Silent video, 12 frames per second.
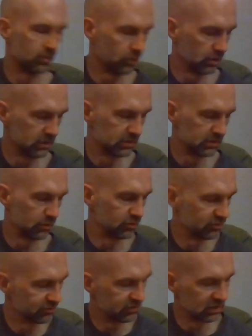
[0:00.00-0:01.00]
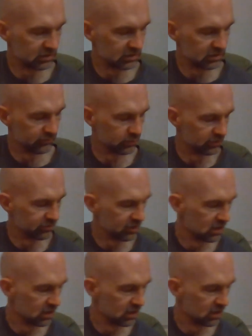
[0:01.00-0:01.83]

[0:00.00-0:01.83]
or at least the most distinctive ones.